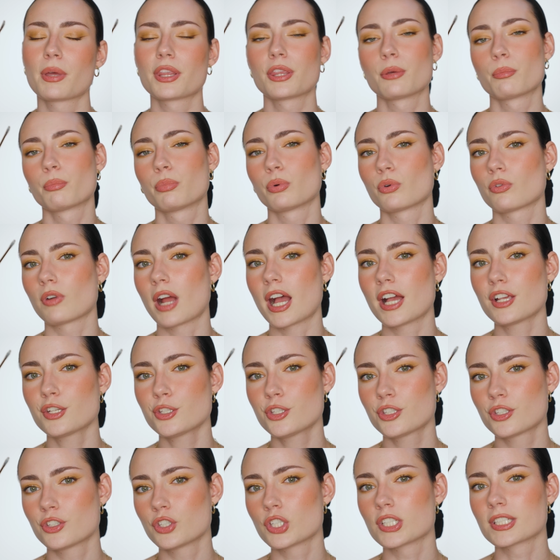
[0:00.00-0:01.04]
but the
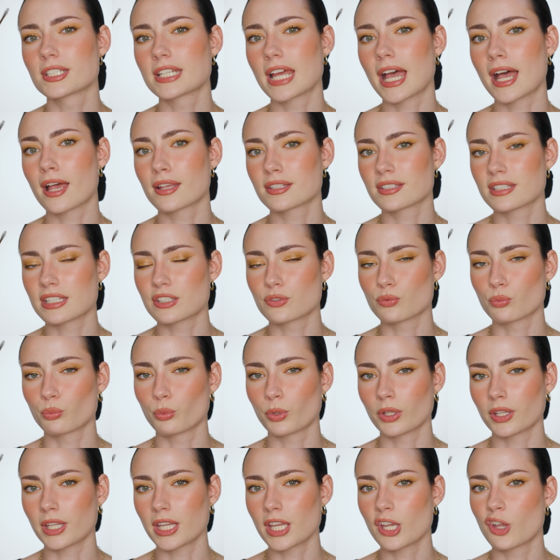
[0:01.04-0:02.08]
brush just has these
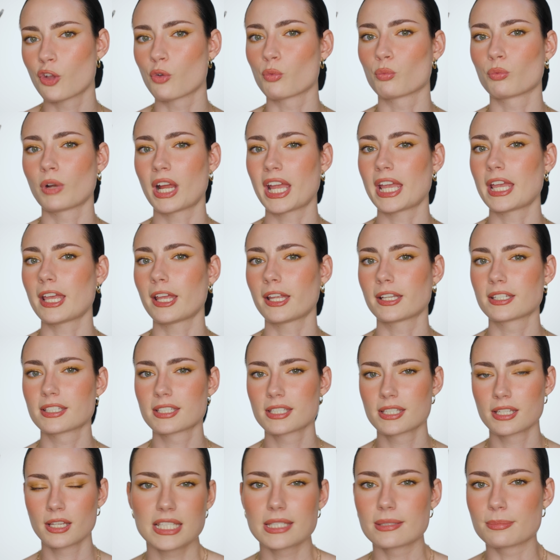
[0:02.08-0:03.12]
really
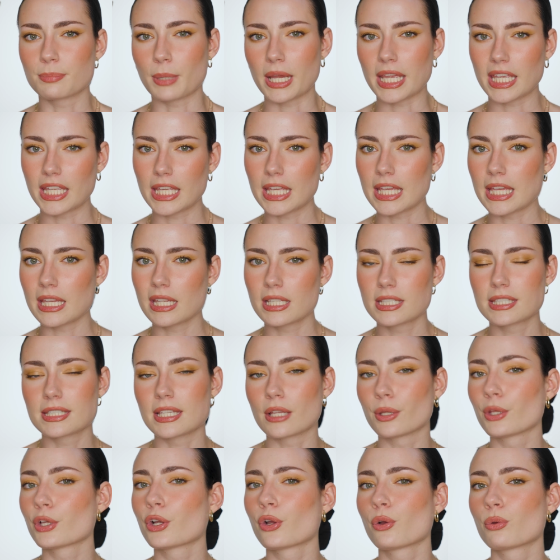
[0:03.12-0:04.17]
great spiky
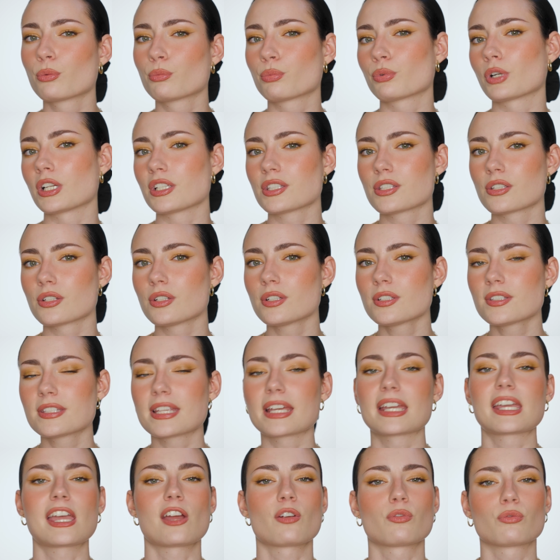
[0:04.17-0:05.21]
silicone bristles
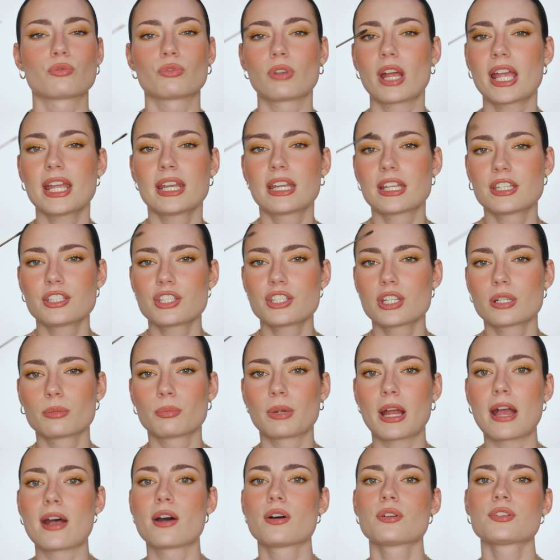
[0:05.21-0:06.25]
that get right into your
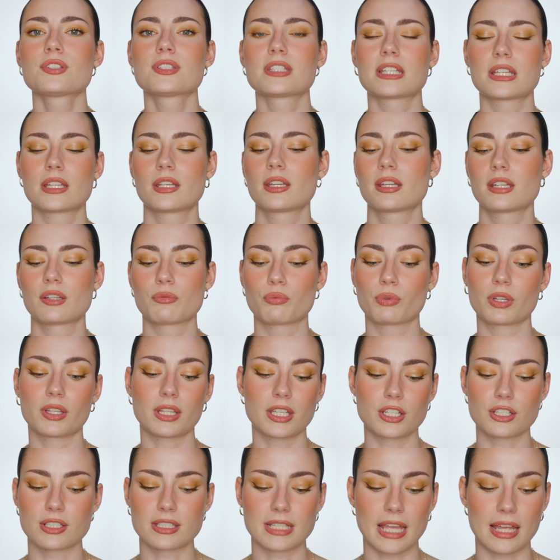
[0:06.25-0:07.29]
brows, and it
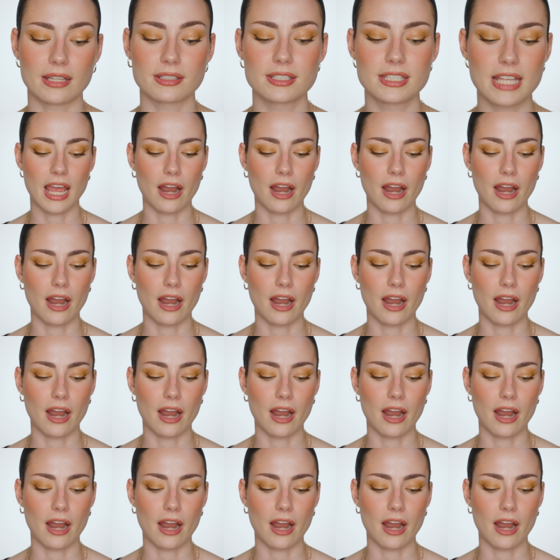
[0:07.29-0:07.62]
really just gets